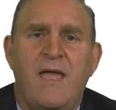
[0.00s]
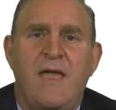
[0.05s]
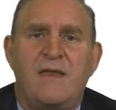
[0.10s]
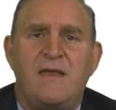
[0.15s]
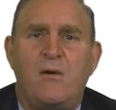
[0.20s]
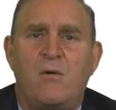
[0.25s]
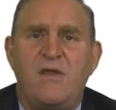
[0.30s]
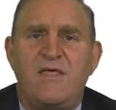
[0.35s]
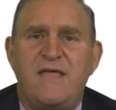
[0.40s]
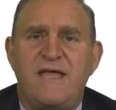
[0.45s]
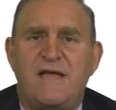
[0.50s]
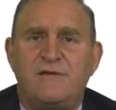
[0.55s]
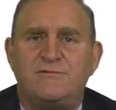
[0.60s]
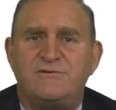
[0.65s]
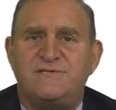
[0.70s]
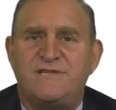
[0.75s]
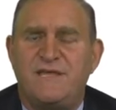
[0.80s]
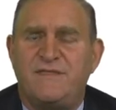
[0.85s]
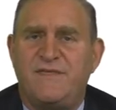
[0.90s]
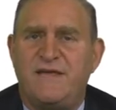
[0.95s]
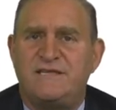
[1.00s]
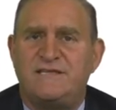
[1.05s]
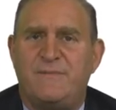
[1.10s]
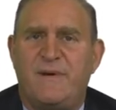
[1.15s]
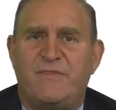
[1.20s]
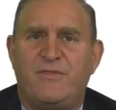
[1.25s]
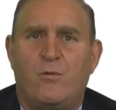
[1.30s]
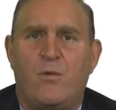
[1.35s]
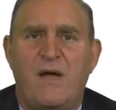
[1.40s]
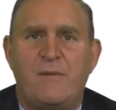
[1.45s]
Now, one of the interesting things
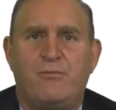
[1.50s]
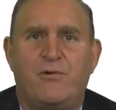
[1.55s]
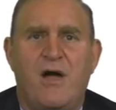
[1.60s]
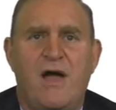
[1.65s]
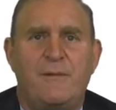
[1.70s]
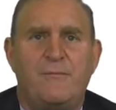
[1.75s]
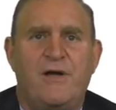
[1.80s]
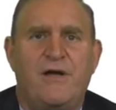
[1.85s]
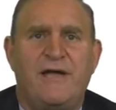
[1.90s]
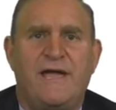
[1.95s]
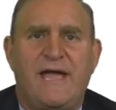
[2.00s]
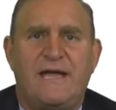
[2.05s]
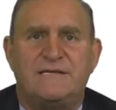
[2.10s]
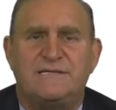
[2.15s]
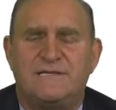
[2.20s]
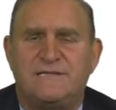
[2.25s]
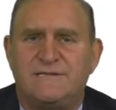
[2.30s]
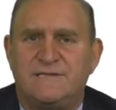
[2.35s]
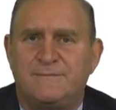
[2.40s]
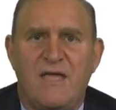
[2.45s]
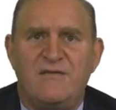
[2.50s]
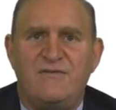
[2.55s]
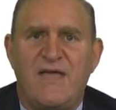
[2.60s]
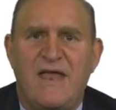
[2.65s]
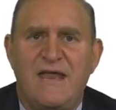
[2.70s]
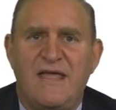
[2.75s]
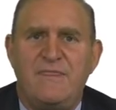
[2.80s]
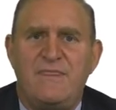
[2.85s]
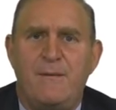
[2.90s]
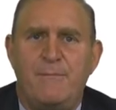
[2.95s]
about the white primary cases is
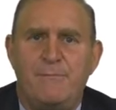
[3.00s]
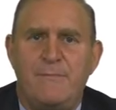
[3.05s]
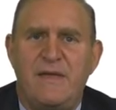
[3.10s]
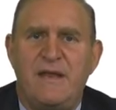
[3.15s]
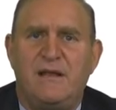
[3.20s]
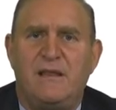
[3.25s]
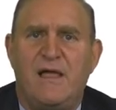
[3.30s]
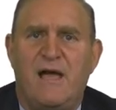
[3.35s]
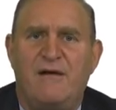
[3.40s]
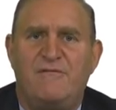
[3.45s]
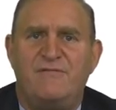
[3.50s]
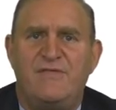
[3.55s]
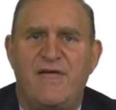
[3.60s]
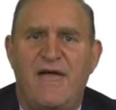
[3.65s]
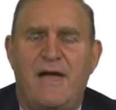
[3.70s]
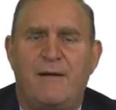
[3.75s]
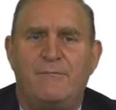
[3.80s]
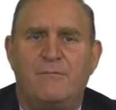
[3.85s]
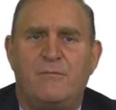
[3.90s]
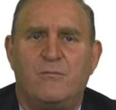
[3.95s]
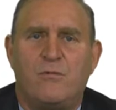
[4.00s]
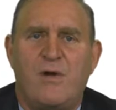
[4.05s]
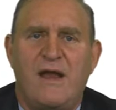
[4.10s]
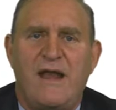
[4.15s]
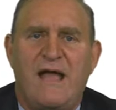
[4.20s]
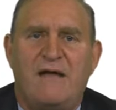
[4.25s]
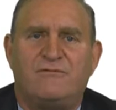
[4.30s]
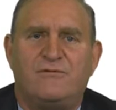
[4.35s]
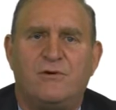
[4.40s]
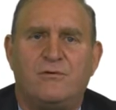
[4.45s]
that in the middle of them, right
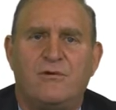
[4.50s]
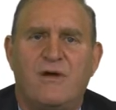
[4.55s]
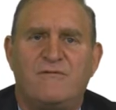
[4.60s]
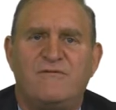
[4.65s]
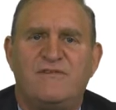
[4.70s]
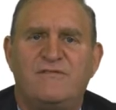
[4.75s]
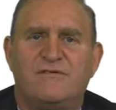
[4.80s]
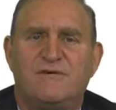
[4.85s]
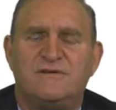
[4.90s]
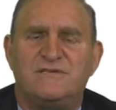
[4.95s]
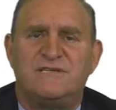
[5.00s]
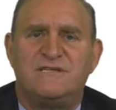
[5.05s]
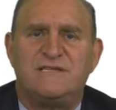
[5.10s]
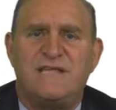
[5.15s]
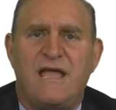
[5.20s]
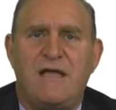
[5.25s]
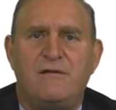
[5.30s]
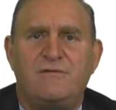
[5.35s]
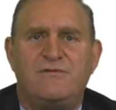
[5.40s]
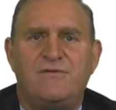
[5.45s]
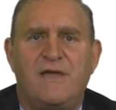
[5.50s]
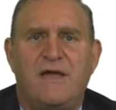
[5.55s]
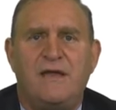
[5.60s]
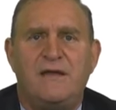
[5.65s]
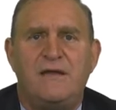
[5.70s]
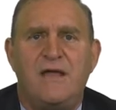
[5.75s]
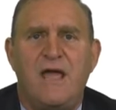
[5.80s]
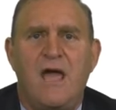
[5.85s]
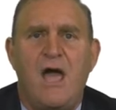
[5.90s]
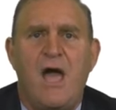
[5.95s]
after Grovey versus
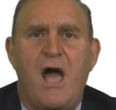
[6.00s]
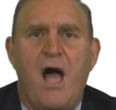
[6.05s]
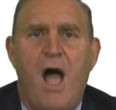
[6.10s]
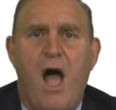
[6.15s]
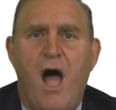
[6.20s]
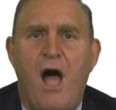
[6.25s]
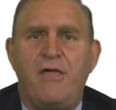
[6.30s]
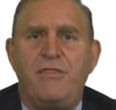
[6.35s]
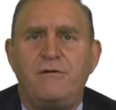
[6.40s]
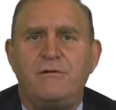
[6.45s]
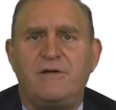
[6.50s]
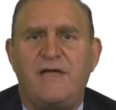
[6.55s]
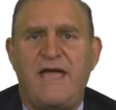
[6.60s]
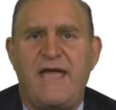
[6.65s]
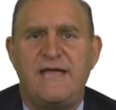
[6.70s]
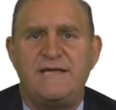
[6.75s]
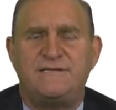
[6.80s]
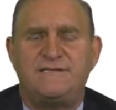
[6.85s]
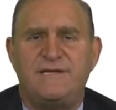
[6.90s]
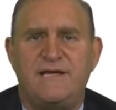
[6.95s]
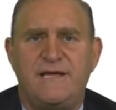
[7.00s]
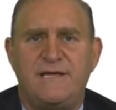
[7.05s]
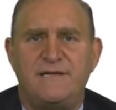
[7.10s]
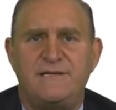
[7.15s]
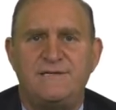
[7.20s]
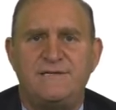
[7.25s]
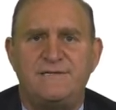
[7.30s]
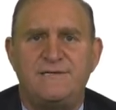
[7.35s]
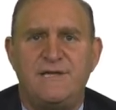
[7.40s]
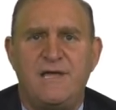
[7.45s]
Townsend, other
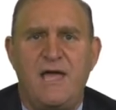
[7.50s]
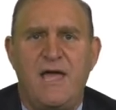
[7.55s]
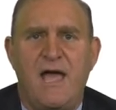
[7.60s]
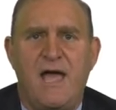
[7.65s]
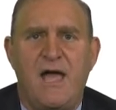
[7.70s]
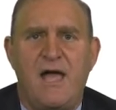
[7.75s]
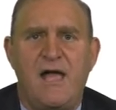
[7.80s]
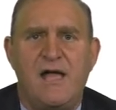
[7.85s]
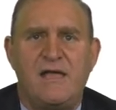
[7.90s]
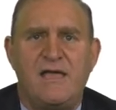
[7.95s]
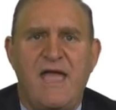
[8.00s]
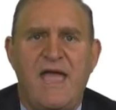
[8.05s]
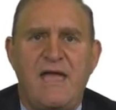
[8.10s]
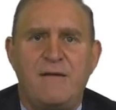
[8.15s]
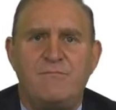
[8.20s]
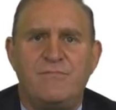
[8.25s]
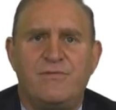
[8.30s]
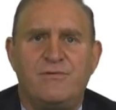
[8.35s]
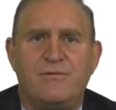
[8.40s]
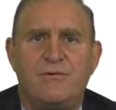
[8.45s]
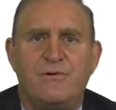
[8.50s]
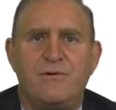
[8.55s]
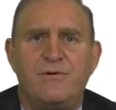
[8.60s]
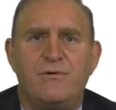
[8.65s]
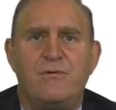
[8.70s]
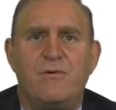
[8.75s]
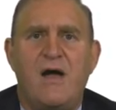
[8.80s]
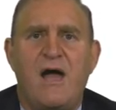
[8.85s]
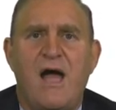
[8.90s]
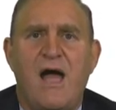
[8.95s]
cases uh, came
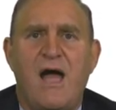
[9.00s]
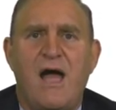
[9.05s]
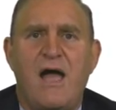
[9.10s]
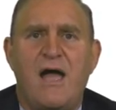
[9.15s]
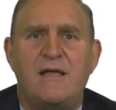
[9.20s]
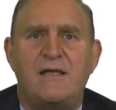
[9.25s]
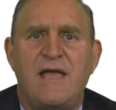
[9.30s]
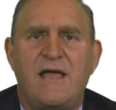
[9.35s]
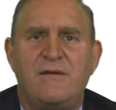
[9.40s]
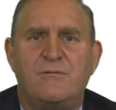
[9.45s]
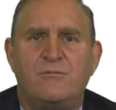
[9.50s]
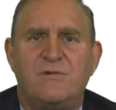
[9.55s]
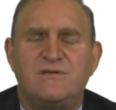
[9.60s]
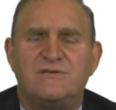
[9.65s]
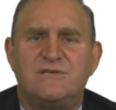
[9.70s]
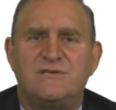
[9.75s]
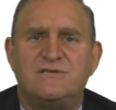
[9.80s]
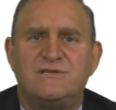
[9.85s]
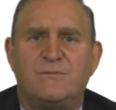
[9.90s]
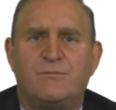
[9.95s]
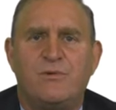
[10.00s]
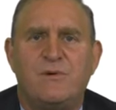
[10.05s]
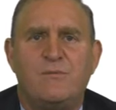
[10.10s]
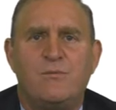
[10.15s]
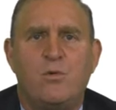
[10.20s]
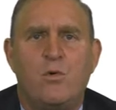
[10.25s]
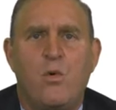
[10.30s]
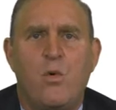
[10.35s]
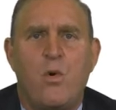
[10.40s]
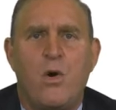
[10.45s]
through uh, and reached the
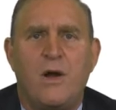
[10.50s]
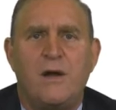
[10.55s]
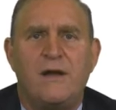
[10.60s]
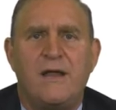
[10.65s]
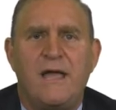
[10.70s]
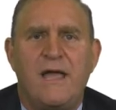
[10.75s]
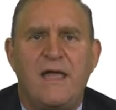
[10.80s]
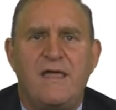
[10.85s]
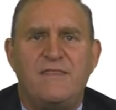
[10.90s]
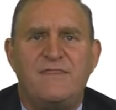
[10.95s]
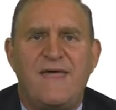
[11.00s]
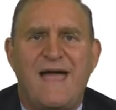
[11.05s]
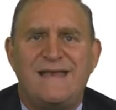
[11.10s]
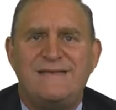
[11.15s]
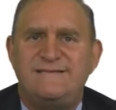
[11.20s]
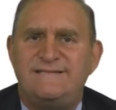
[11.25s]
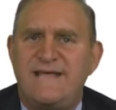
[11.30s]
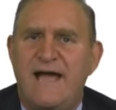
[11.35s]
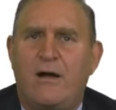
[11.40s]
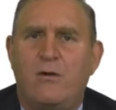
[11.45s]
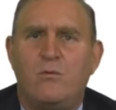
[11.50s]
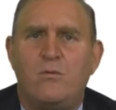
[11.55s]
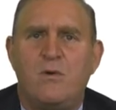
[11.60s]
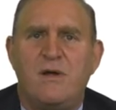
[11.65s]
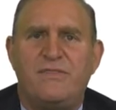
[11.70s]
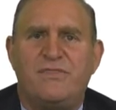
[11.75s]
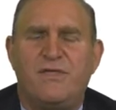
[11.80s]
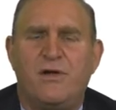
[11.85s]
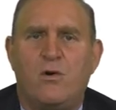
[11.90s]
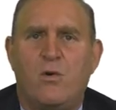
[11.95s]
Supreme Court that dealt
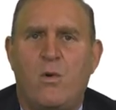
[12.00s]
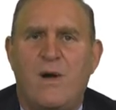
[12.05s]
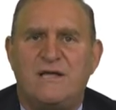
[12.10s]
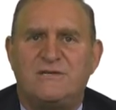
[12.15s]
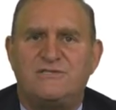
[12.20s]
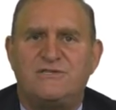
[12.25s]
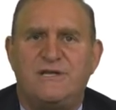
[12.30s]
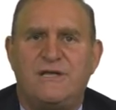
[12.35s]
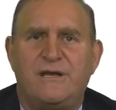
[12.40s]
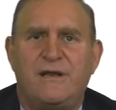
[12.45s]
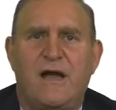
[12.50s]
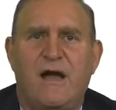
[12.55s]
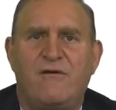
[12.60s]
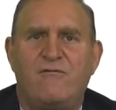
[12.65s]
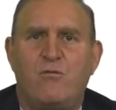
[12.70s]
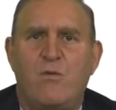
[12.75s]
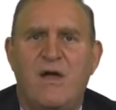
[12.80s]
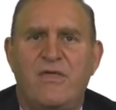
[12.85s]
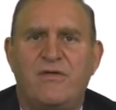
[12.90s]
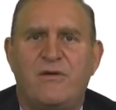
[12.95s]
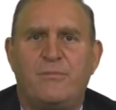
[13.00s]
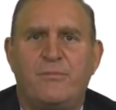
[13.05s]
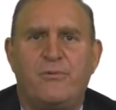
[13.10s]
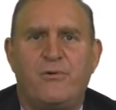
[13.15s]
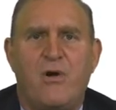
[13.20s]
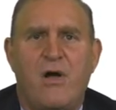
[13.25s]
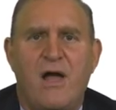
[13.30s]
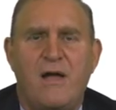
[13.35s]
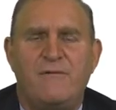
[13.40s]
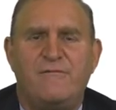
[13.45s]
with the question of whether
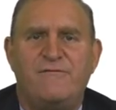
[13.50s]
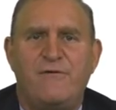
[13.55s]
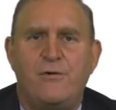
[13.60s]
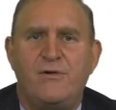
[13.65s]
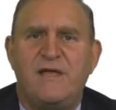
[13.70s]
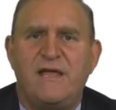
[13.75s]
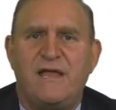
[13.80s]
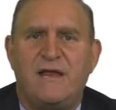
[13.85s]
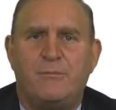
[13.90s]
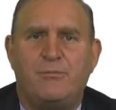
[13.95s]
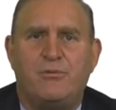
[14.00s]
pri- voting in a